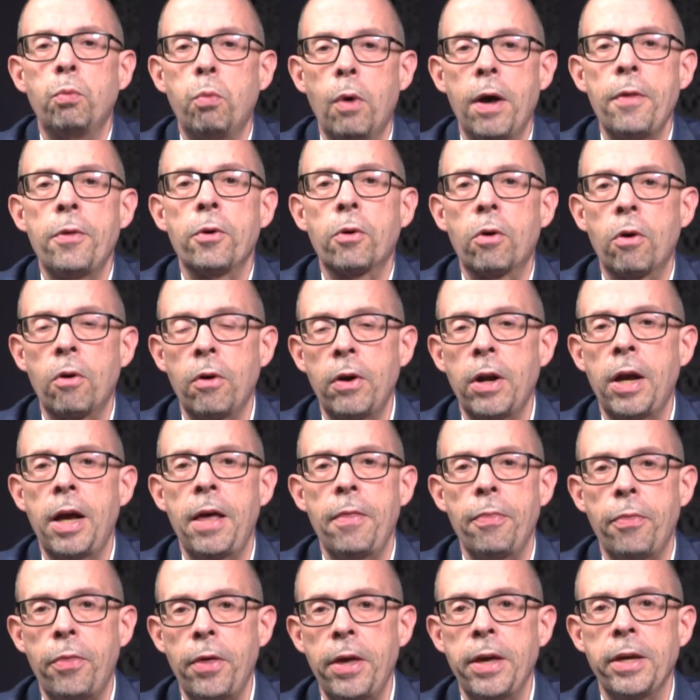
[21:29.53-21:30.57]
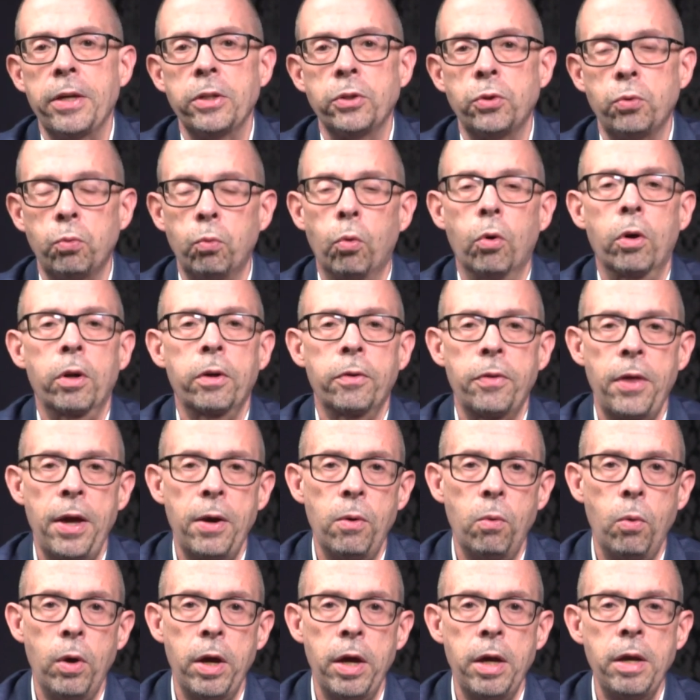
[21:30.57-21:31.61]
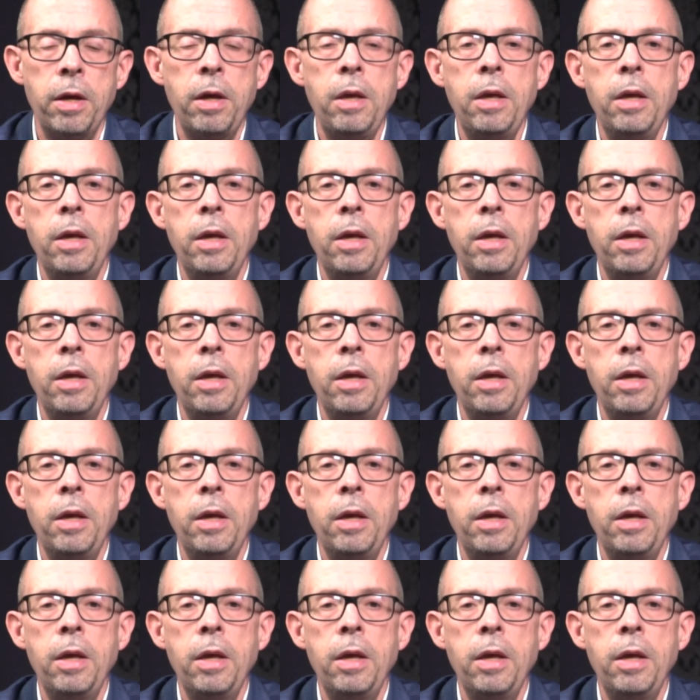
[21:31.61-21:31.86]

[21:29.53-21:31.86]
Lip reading: whether or not things work that way,